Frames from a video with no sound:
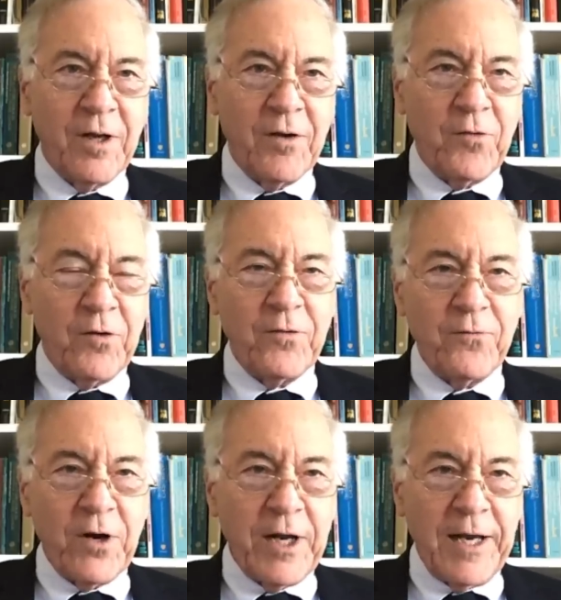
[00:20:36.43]
So it's a
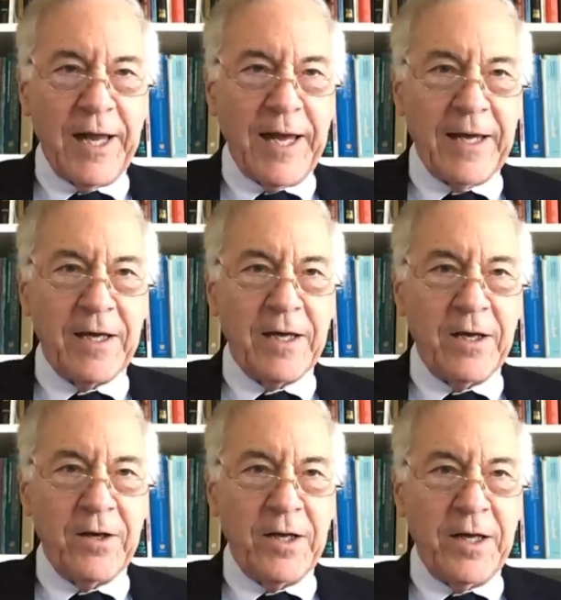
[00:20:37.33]
very lagging
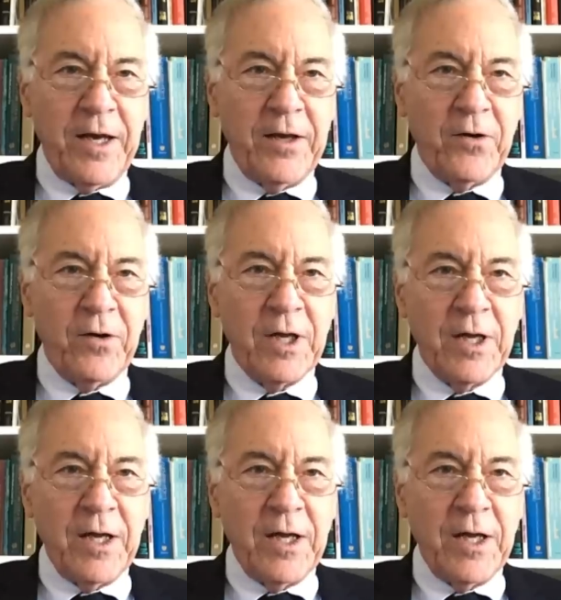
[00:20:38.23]
indicator.